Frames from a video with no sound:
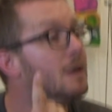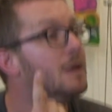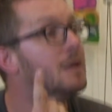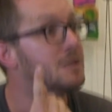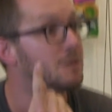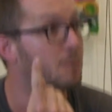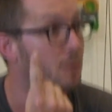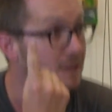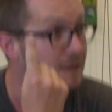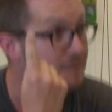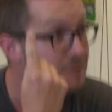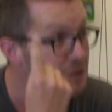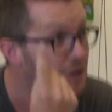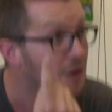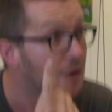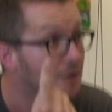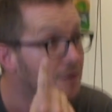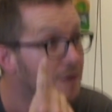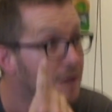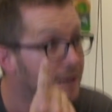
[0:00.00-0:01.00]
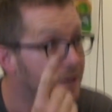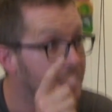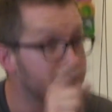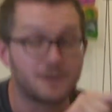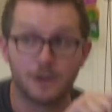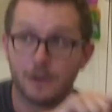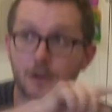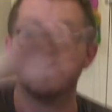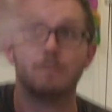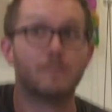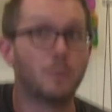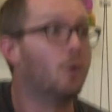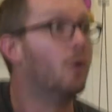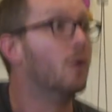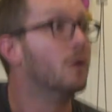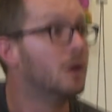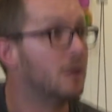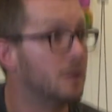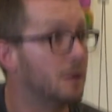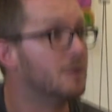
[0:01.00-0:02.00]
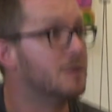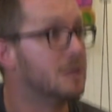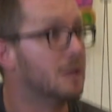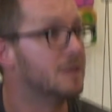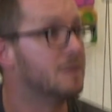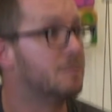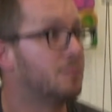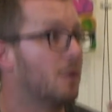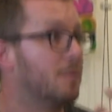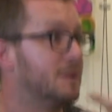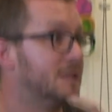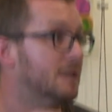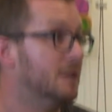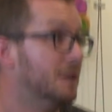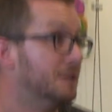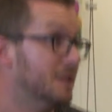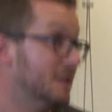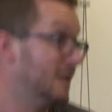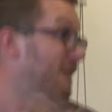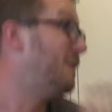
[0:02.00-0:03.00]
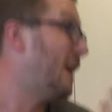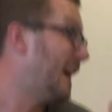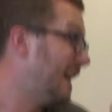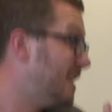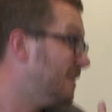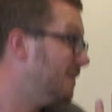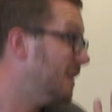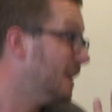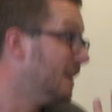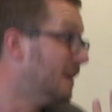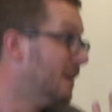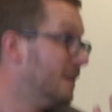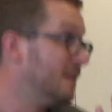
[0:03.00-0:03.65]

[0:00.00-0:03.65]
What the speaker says: So what they've done is gone and bought loads and loads of property in London, effectively.